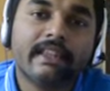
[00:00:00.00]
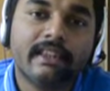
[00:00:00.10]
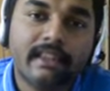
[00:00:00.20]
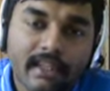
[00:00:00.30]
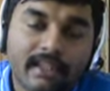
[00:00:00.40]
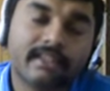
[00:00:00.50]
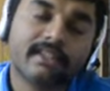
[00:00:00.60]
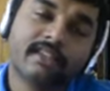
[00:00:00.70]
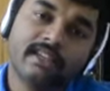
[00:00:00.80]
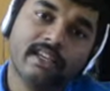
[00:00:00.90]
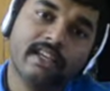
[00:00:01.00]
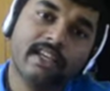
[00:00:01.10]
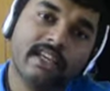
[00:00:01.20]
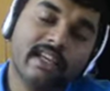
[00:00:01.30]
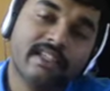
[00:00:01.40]
This
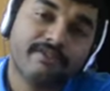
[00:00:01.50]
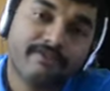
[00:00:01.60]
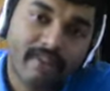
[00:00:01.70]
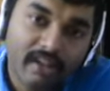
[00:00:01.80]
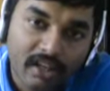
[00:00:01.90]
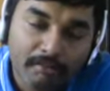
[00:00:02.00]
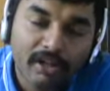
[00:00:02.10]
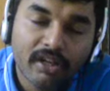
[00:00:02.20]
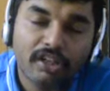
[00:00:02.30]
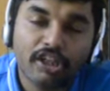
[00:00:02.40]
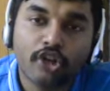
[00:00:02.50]
is a fundamental